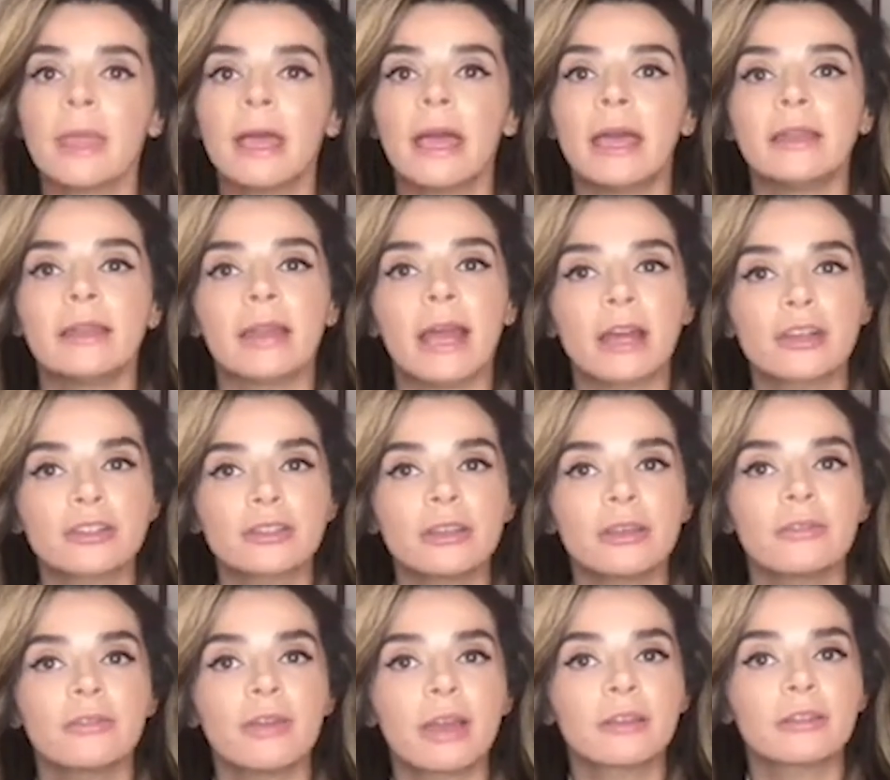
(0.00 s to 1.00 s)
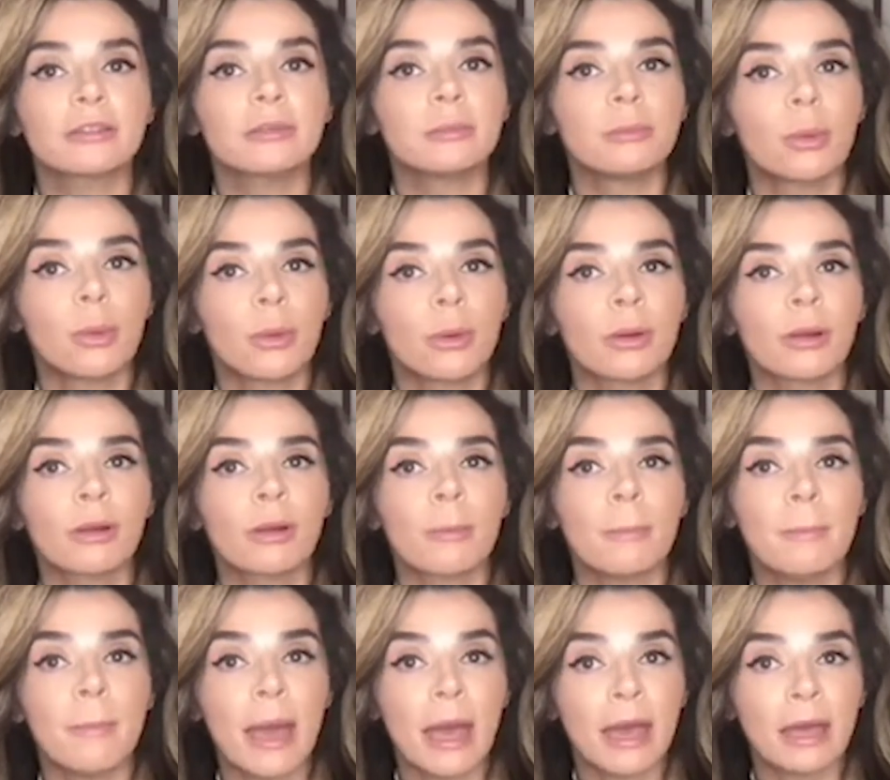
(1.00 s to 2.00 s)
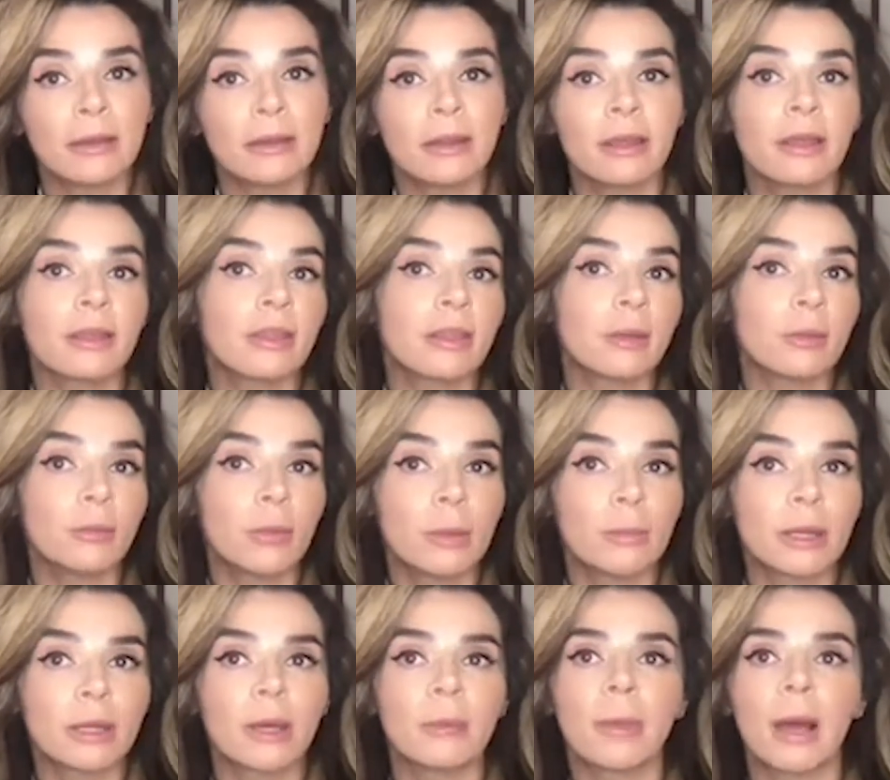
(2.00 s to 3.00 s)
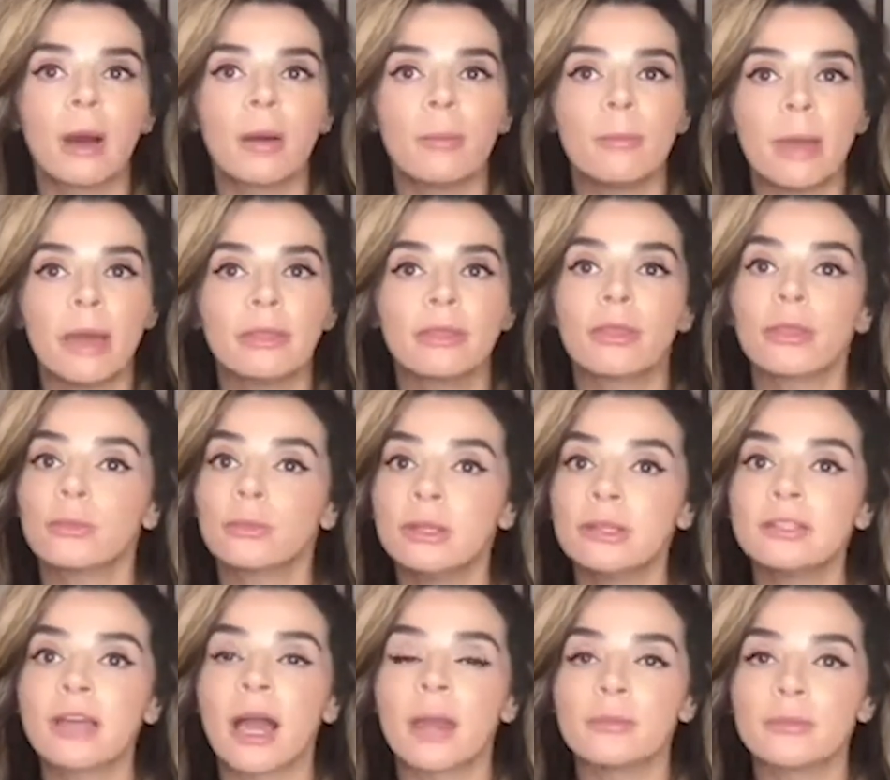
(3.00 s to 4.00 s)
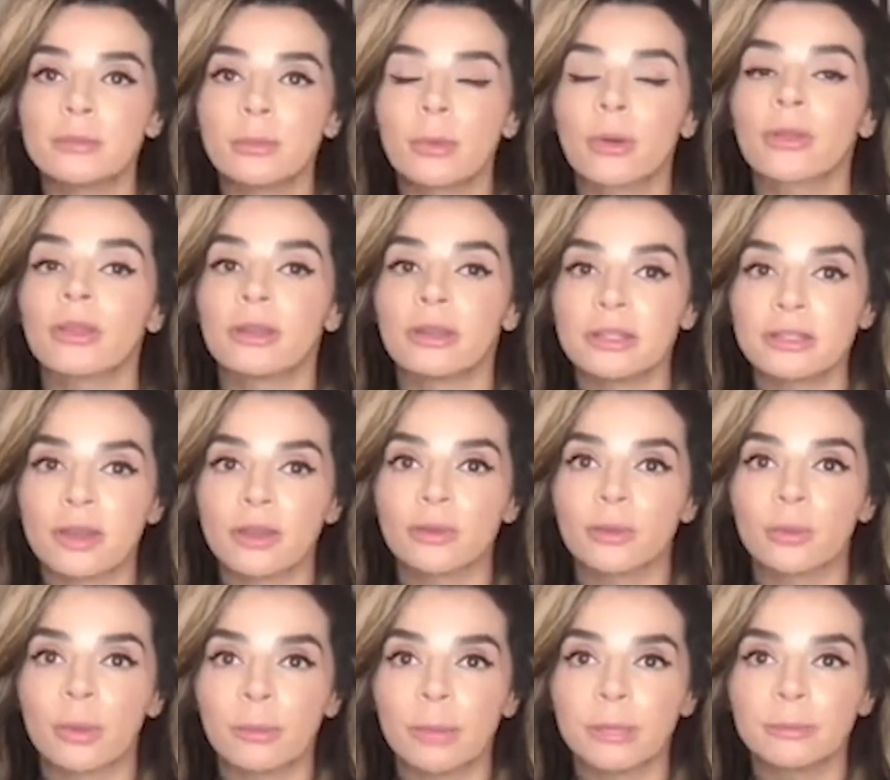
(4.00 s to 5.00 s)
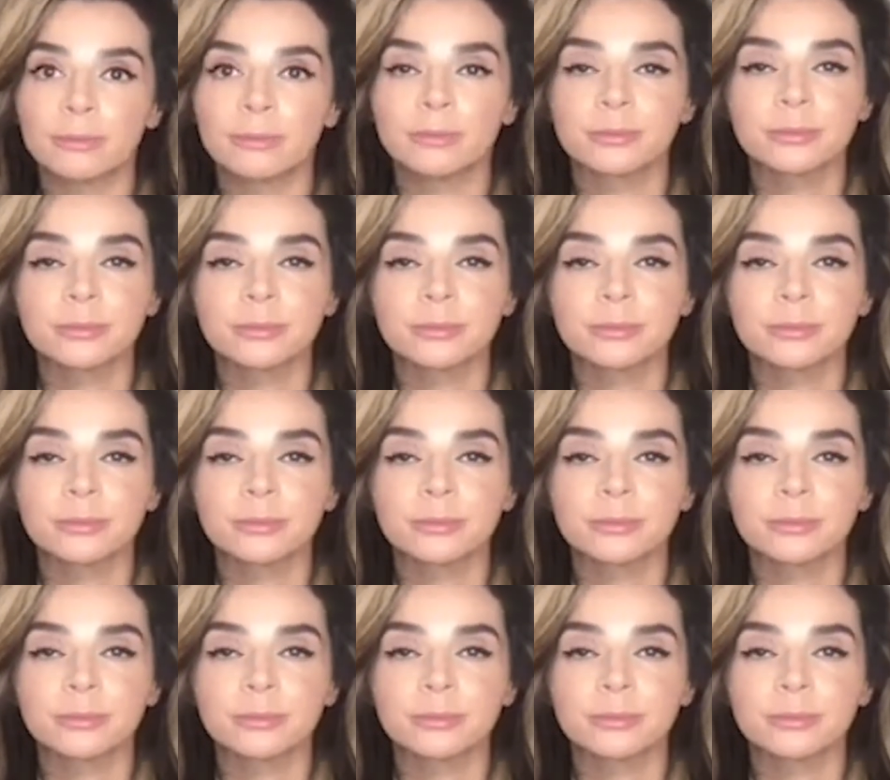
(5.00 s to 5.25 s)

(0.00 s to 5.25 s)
And it actually affects more men than women, about men 3 times more than it does women.